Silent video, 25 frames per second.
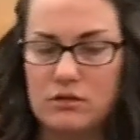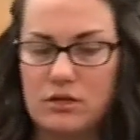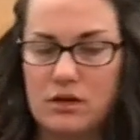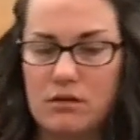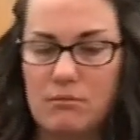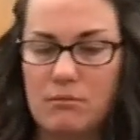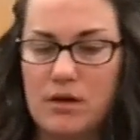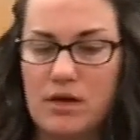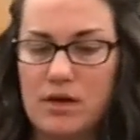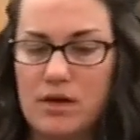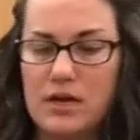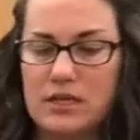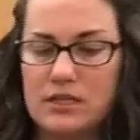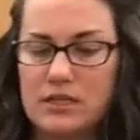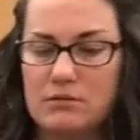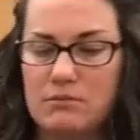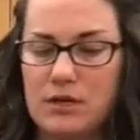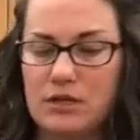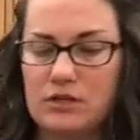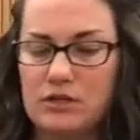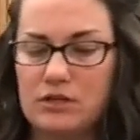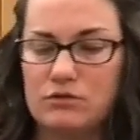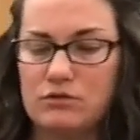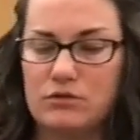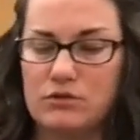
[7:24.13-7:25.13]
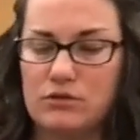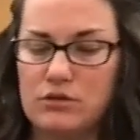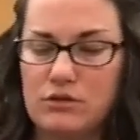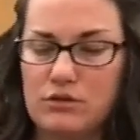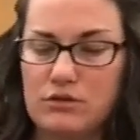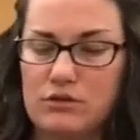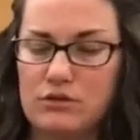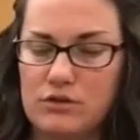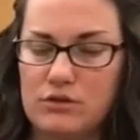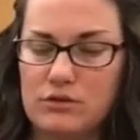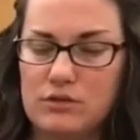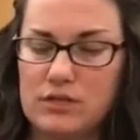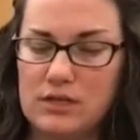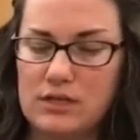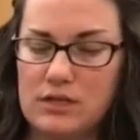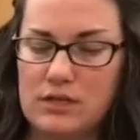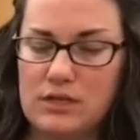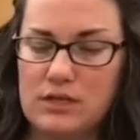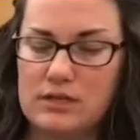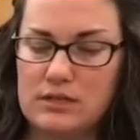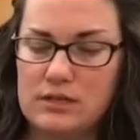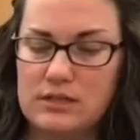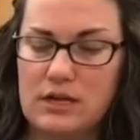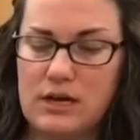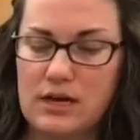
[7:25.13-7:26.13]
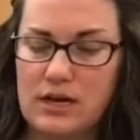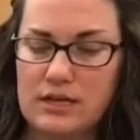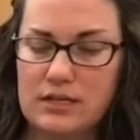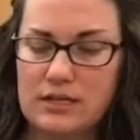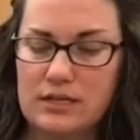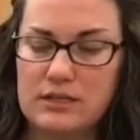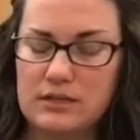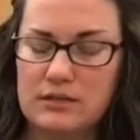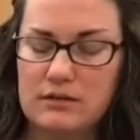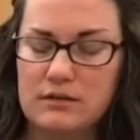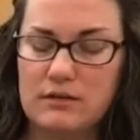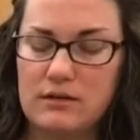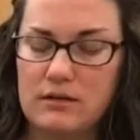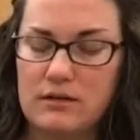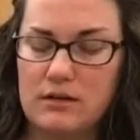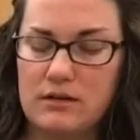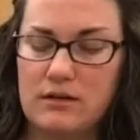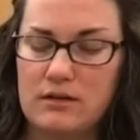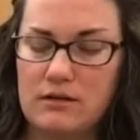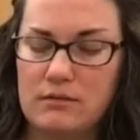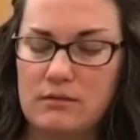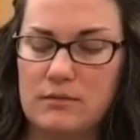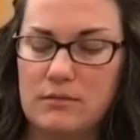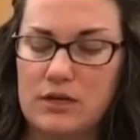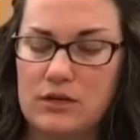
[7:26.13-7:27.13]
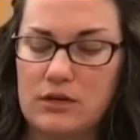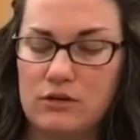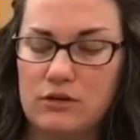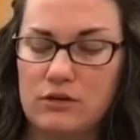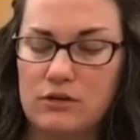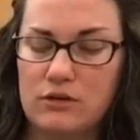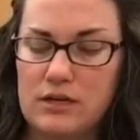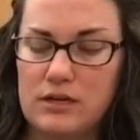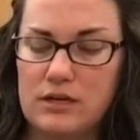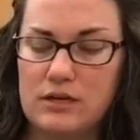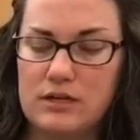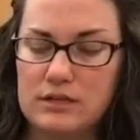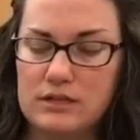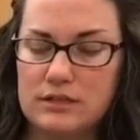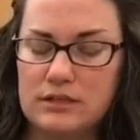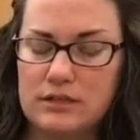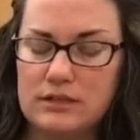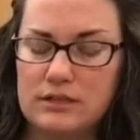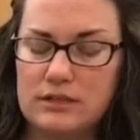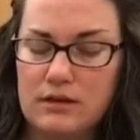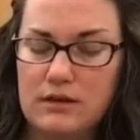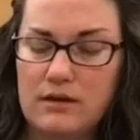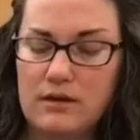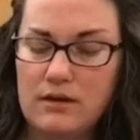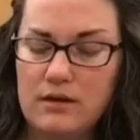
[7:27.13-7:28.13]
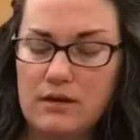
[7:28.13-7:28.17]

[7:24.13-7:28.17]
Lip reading: them to make sure that you're using exact ingredients